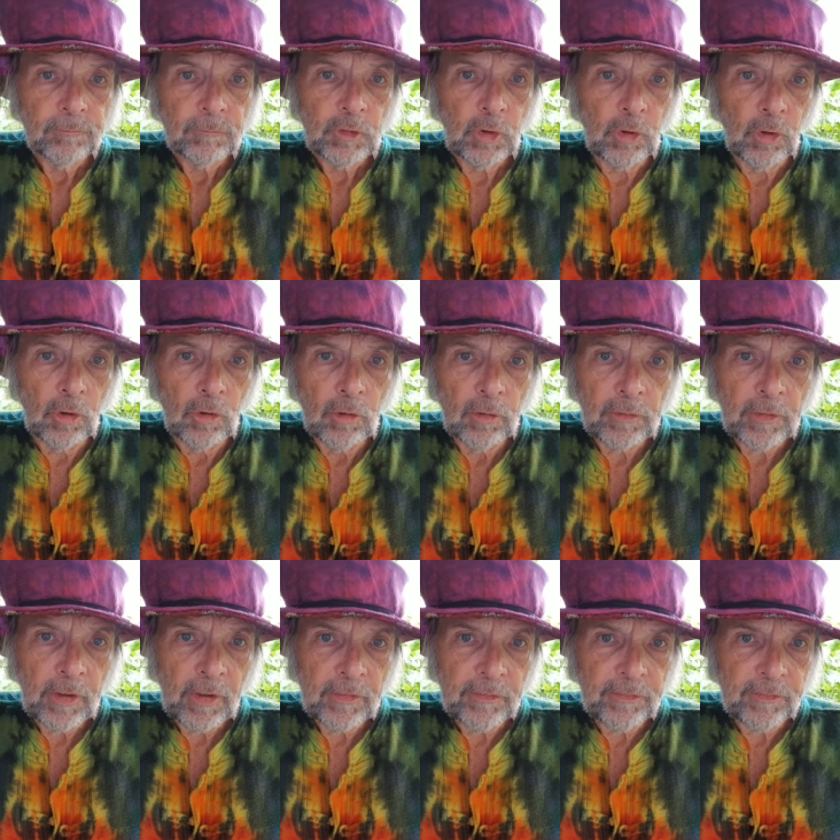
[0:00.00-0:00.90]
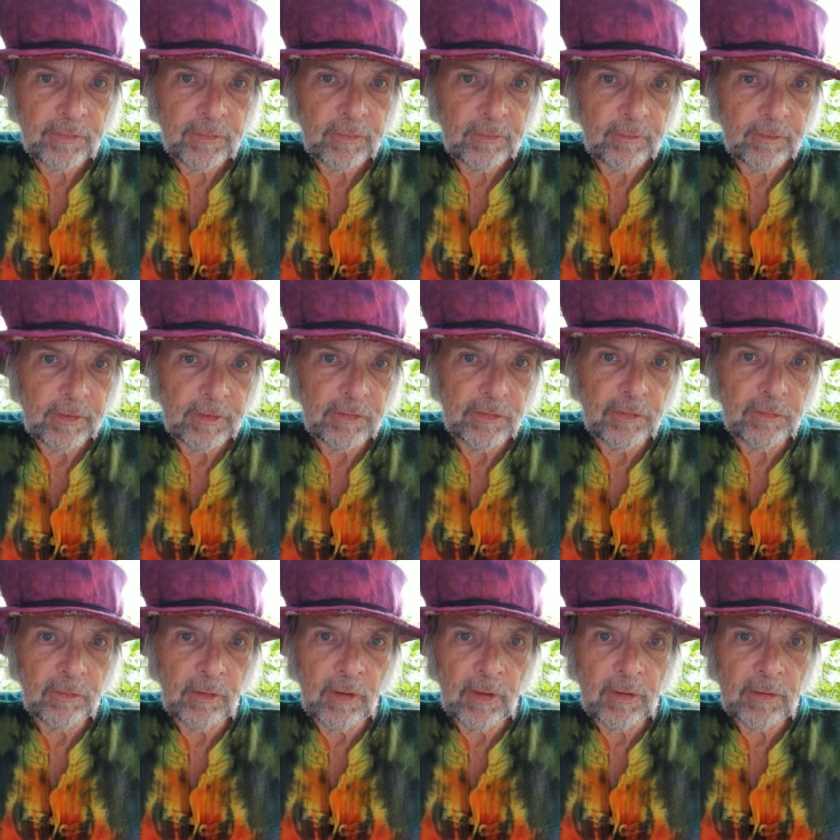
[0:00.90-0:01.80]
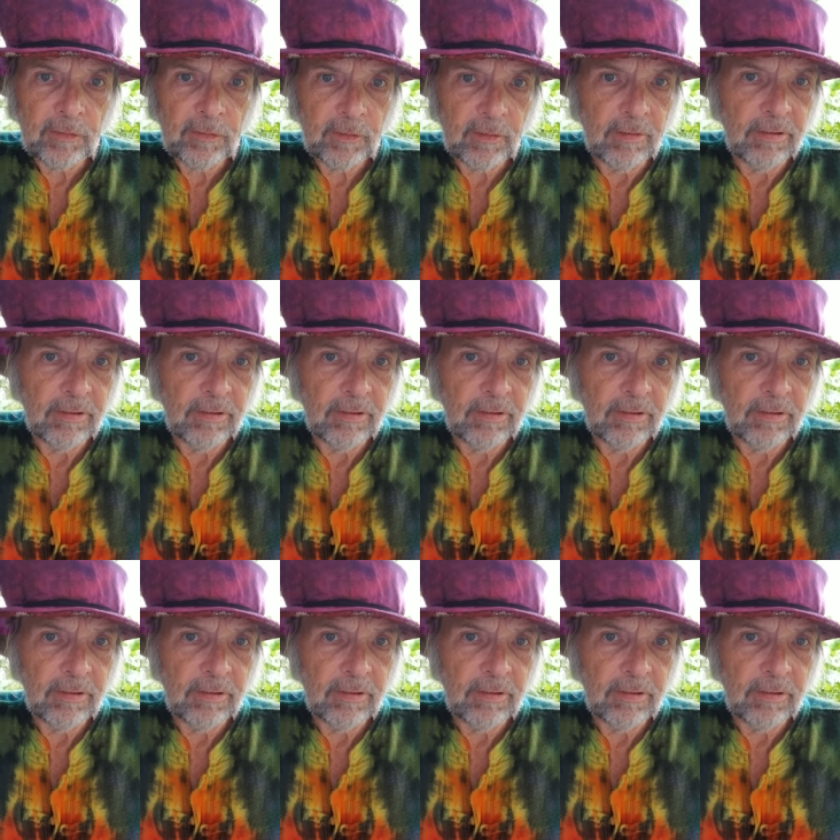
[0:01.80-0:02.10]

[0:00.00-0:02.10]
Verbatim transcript: Coal dust in your lungs?